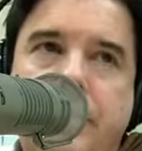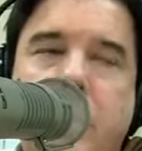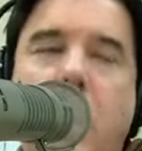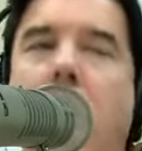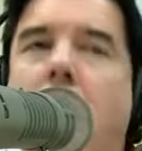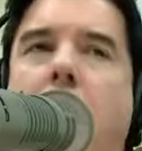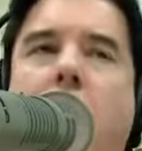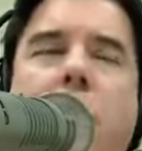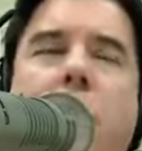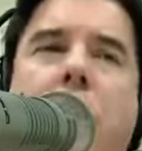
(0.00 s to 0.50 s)

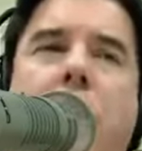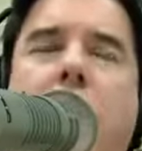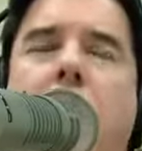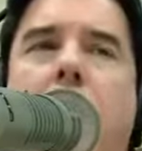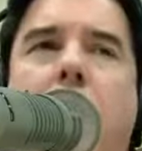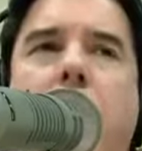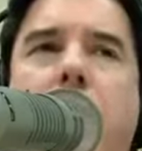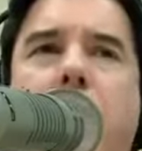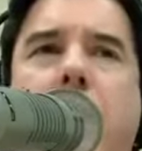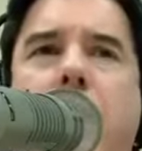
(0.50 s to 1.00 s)
No.
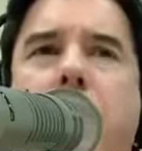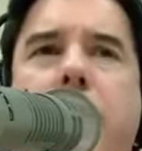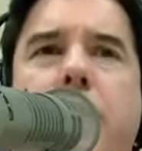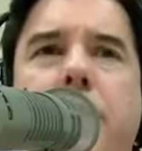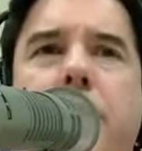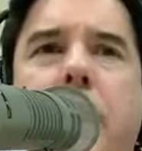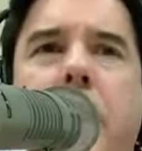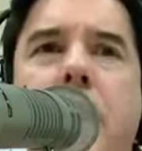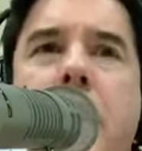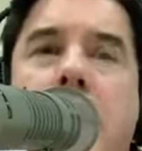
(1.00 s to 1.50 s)
It
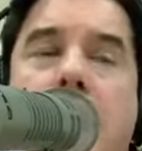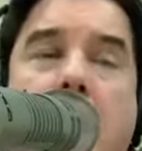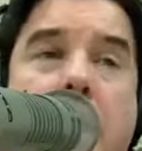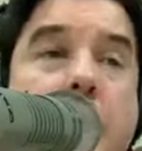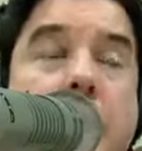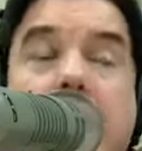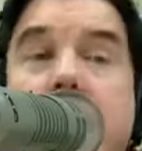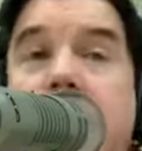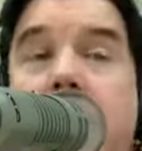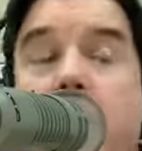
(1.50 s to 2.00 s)
would,
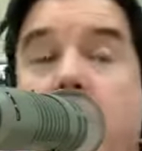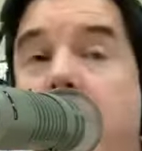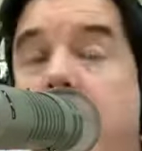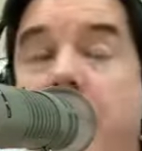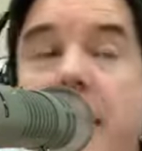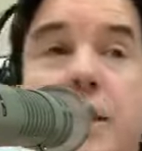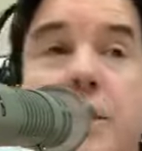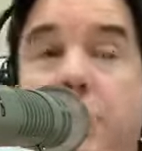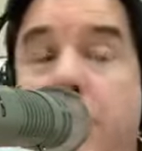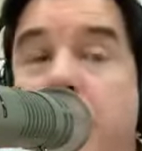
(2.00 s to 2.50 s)
unless the
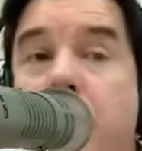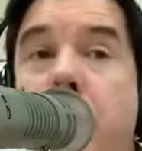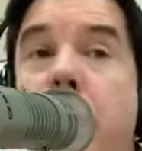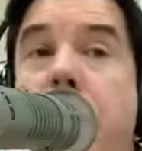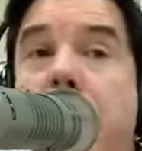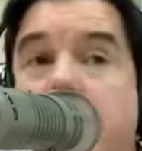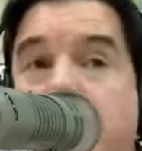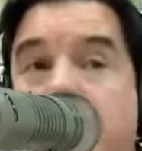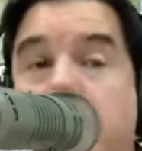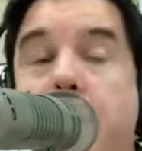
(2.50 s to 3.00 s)
class
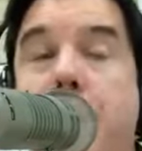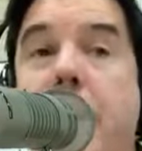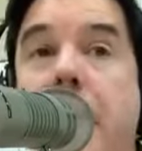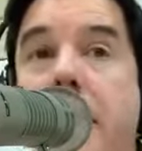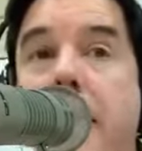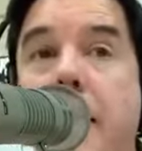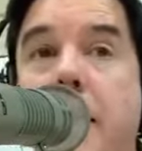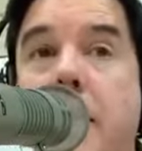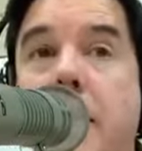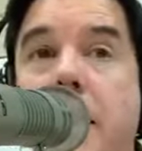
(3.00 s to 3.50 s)
reunion is a
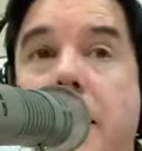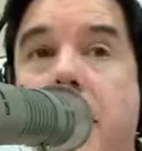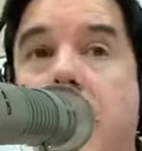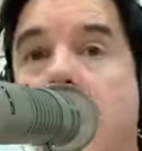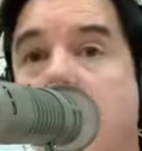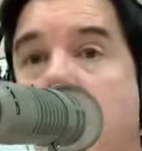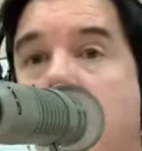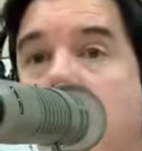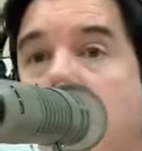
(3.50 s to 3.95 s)
biggie, like